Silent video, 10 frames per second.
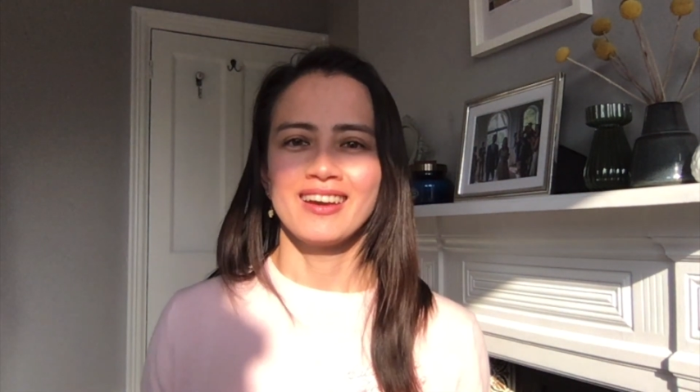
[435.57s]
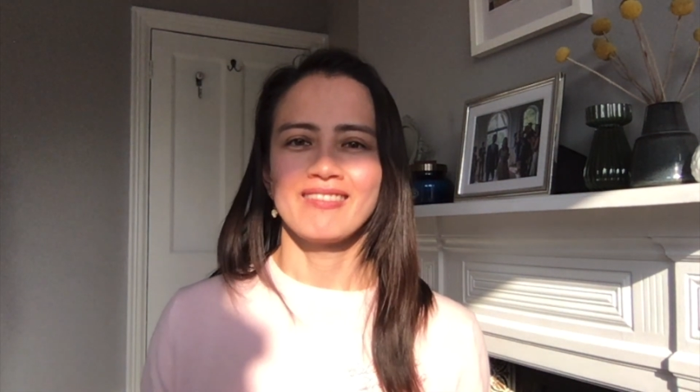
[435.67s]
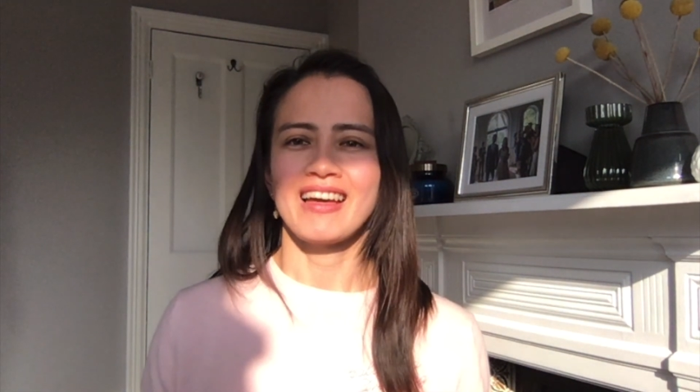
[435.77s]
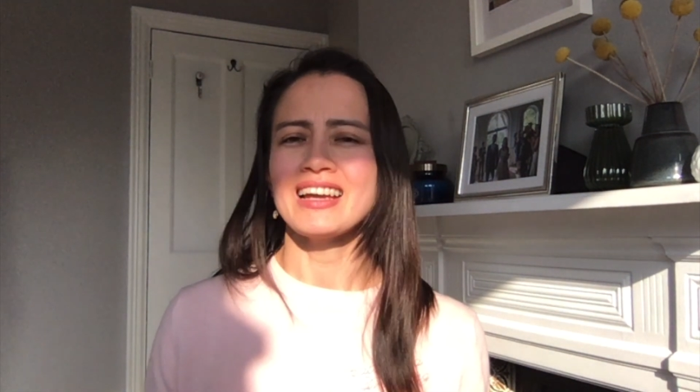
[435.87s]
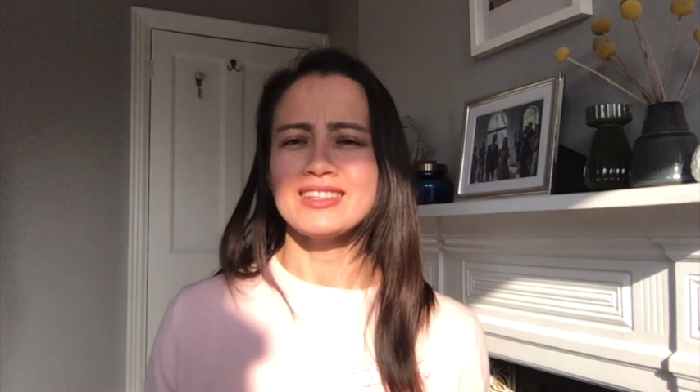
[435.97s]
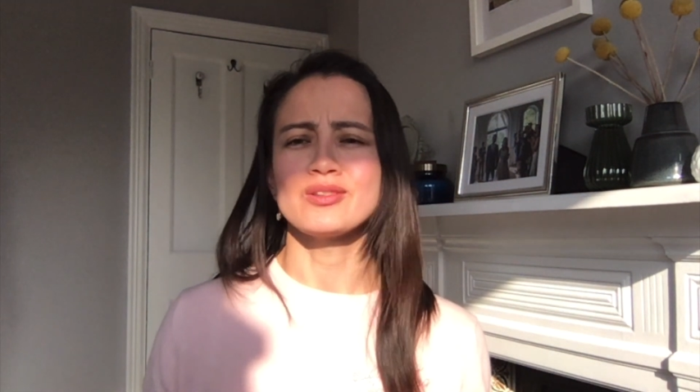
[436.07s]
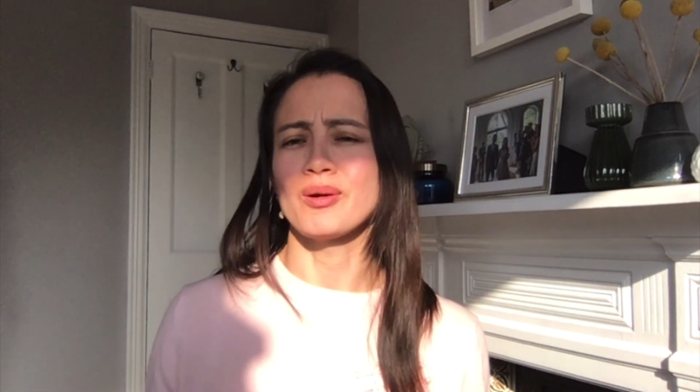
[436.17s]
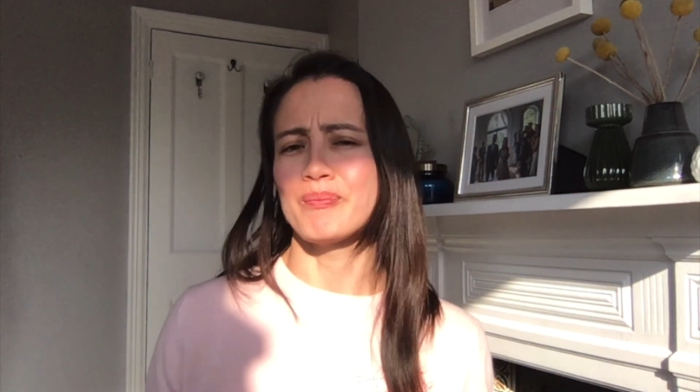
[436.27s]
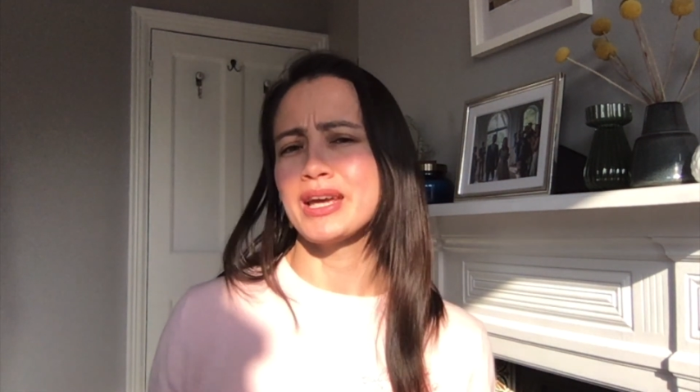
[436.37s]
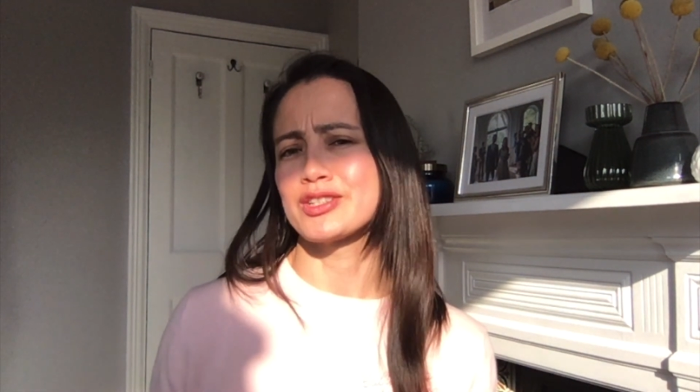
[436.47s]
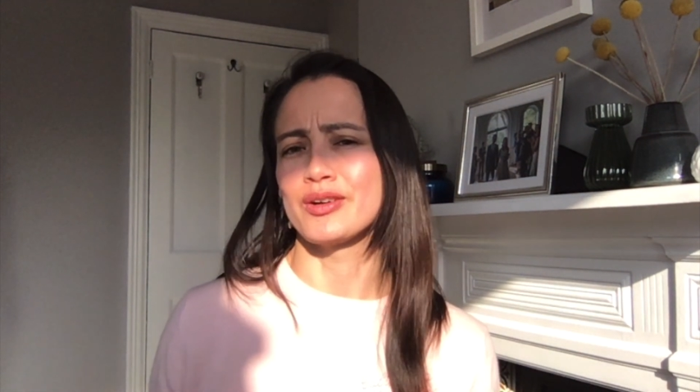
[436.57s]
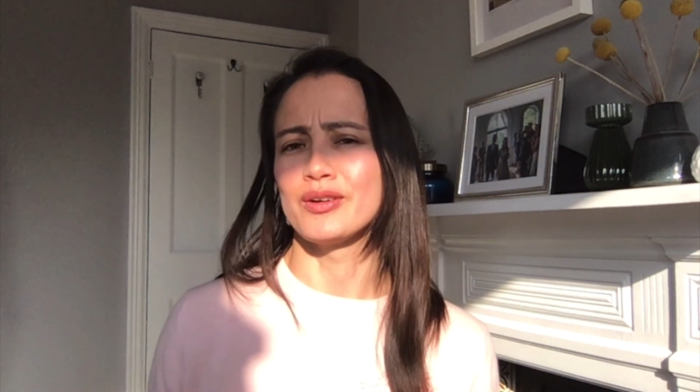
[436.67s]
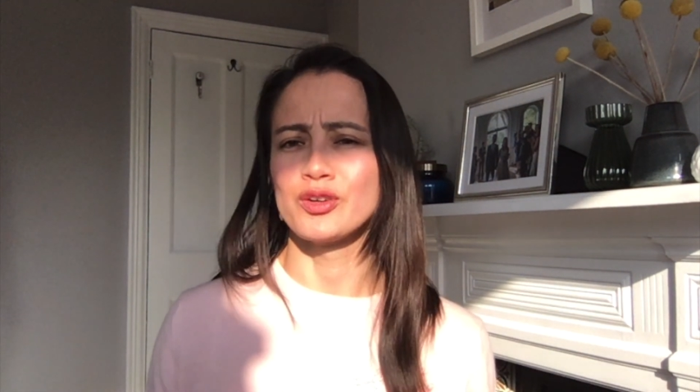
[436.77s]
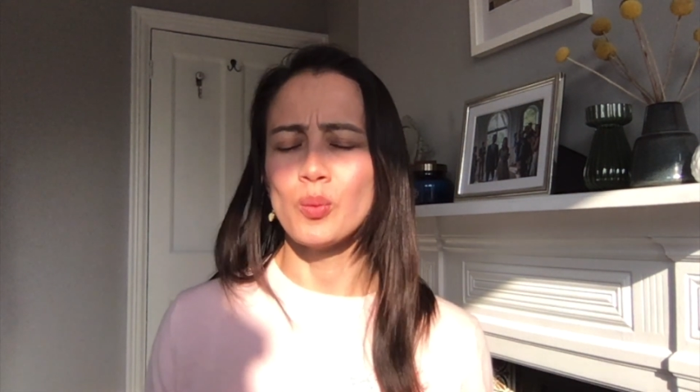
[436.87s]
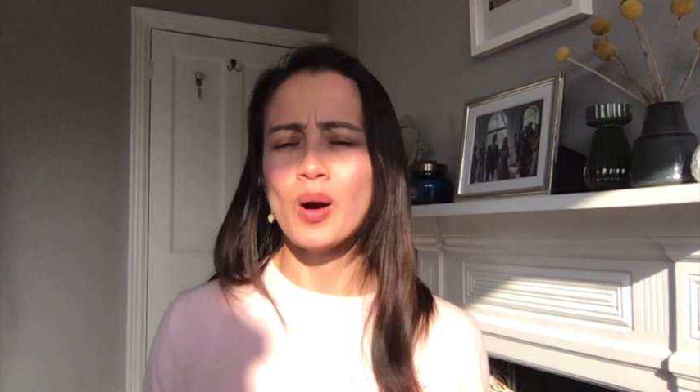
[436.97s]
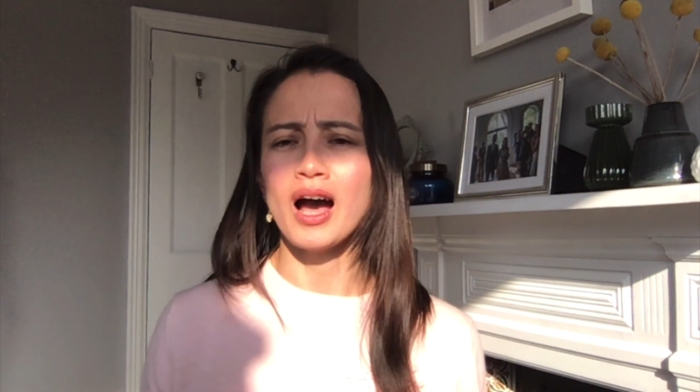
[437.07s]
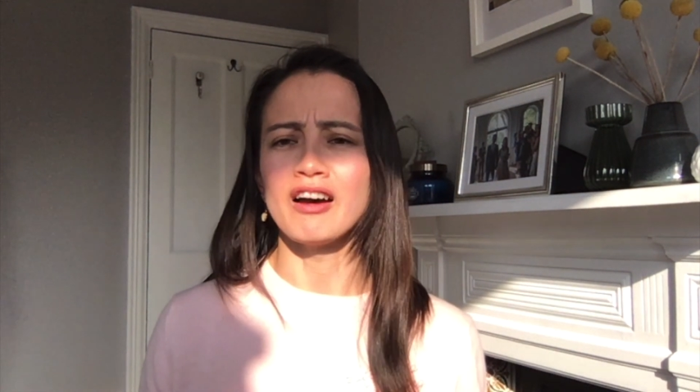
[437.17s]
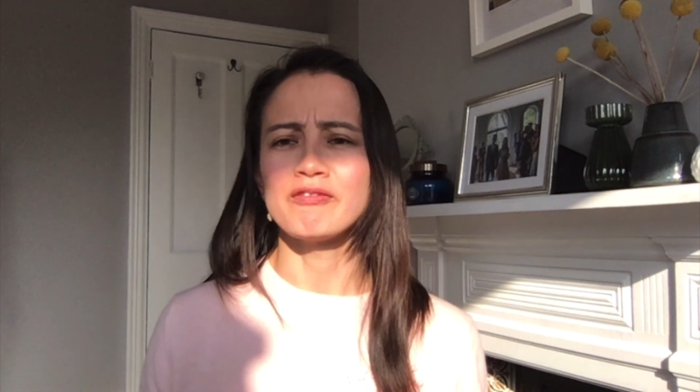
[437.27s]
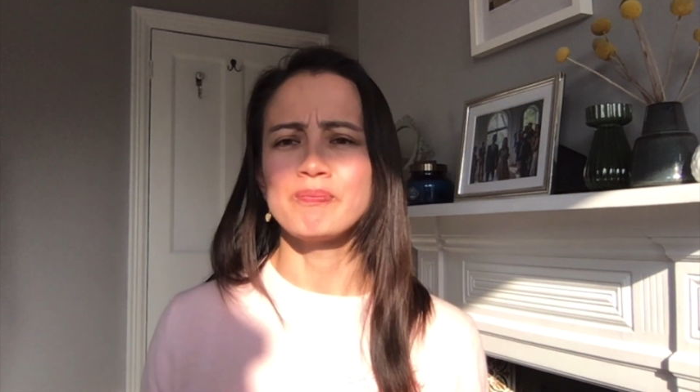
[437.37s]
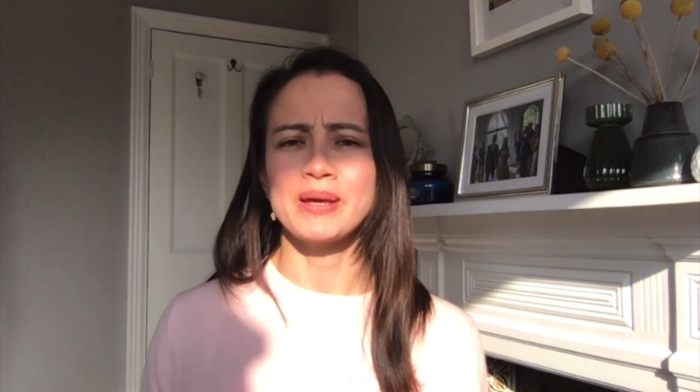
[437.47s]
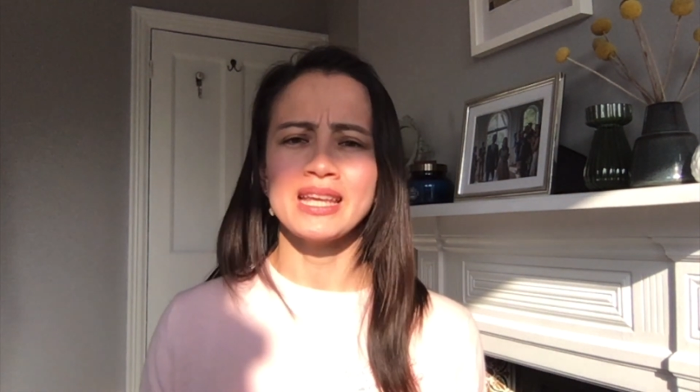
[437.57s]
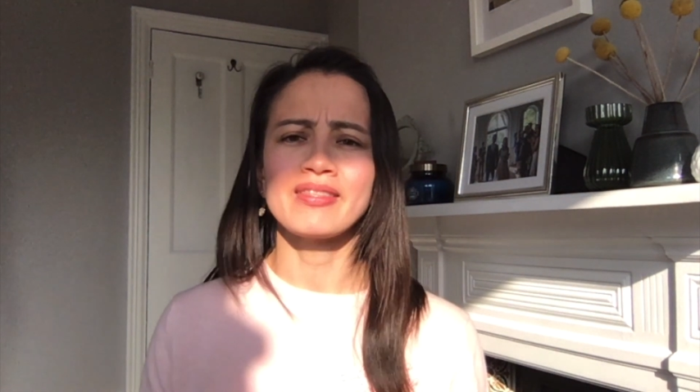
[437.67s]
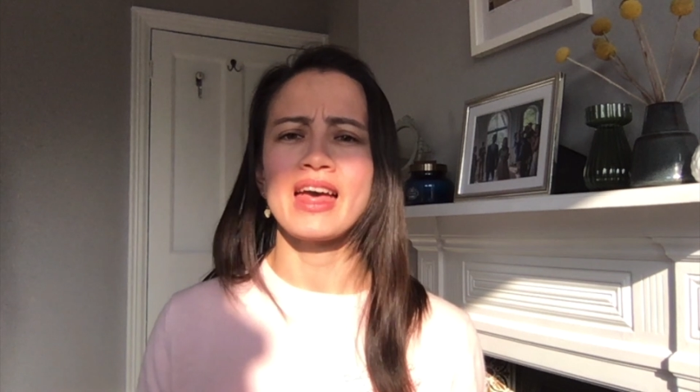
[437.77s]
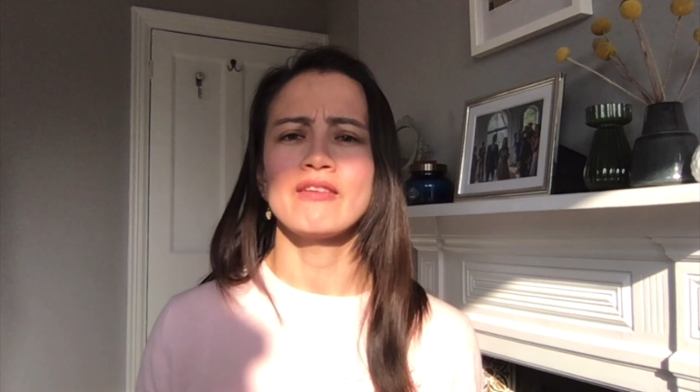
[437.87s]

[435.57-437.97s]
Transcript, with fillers: That is not a measure of your worth. Being there